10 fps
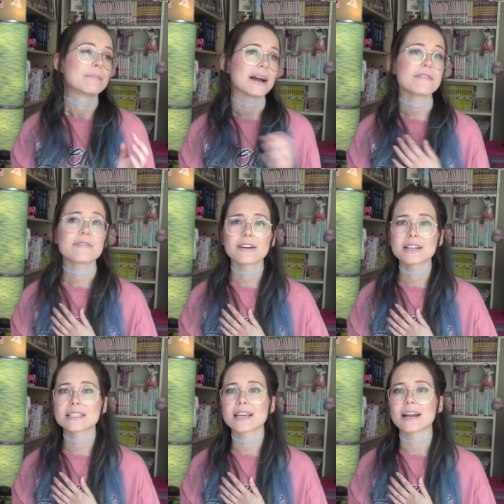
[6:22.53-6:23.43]
My
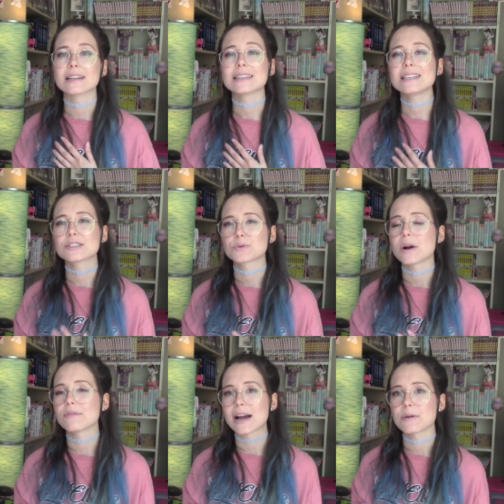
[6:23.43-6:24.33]
ferrets get at least
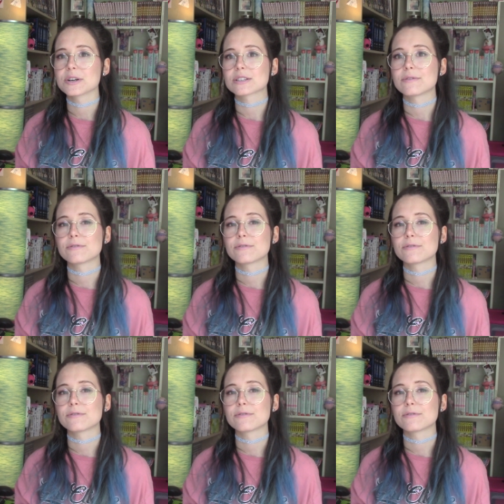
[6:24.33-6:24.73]
12 hours of